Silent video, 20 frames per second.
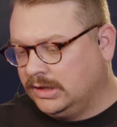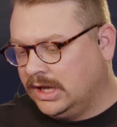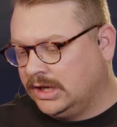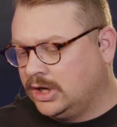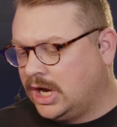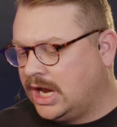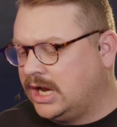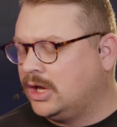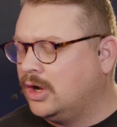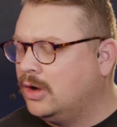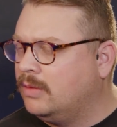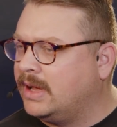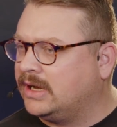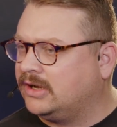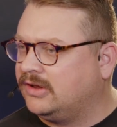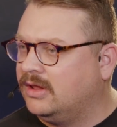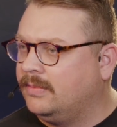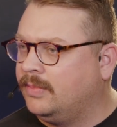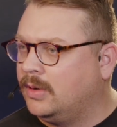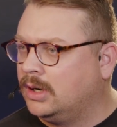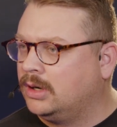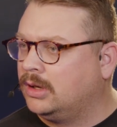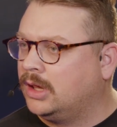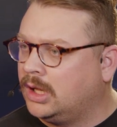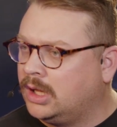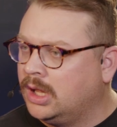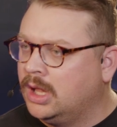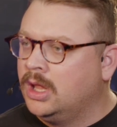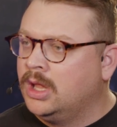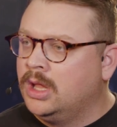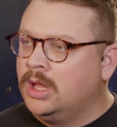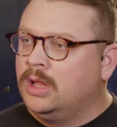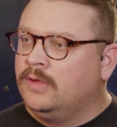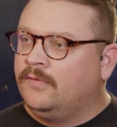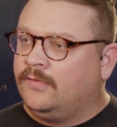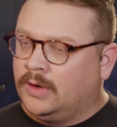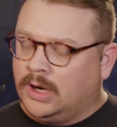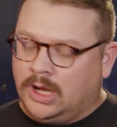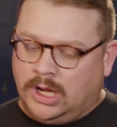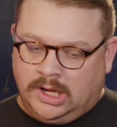kind of going back to that part of
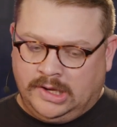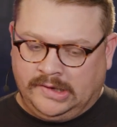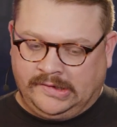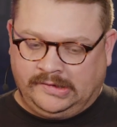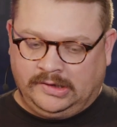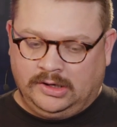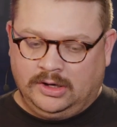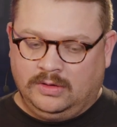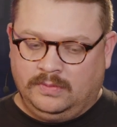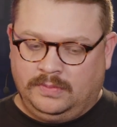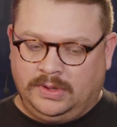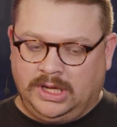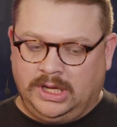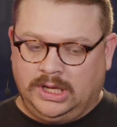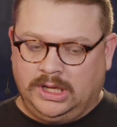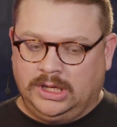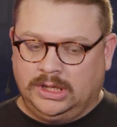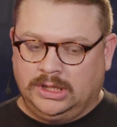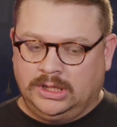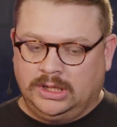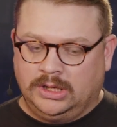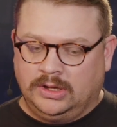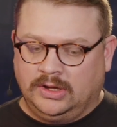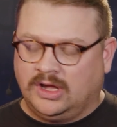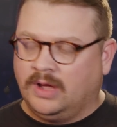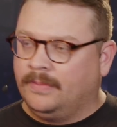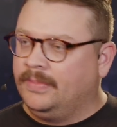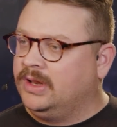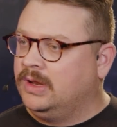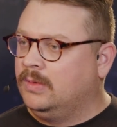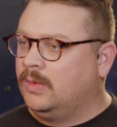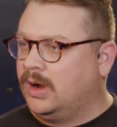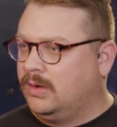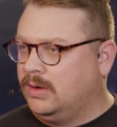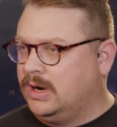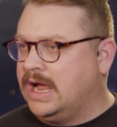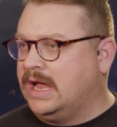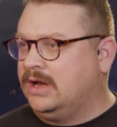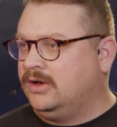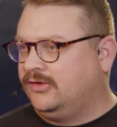for us, being the company where
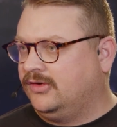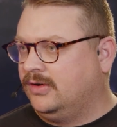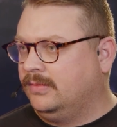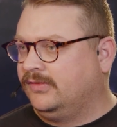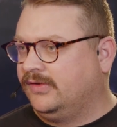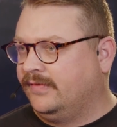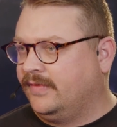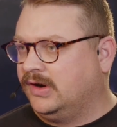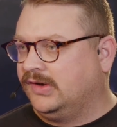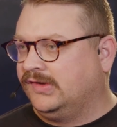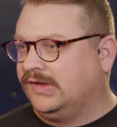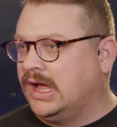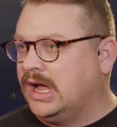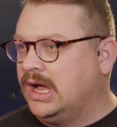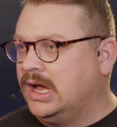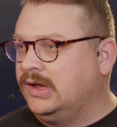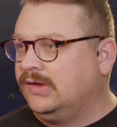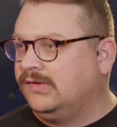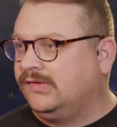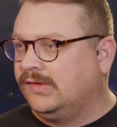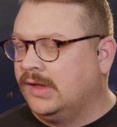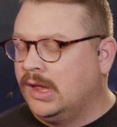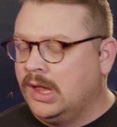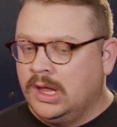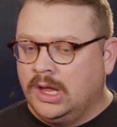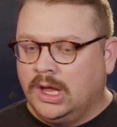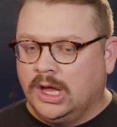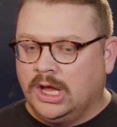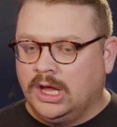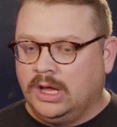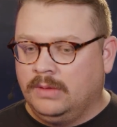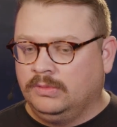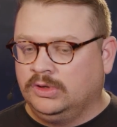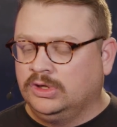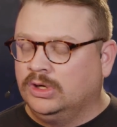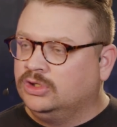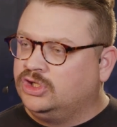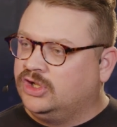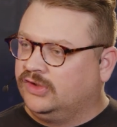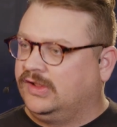we're at in terms of our size,
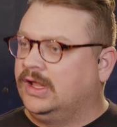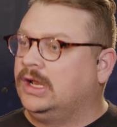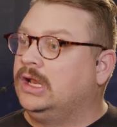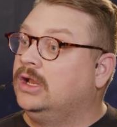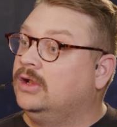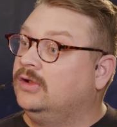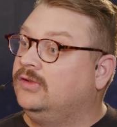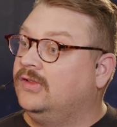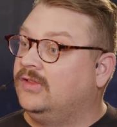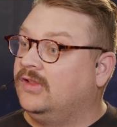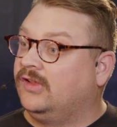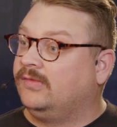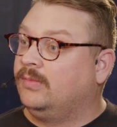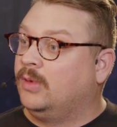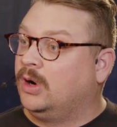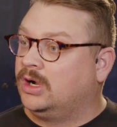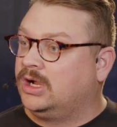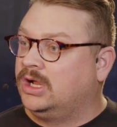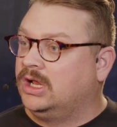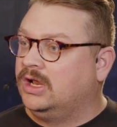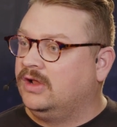just getting into this market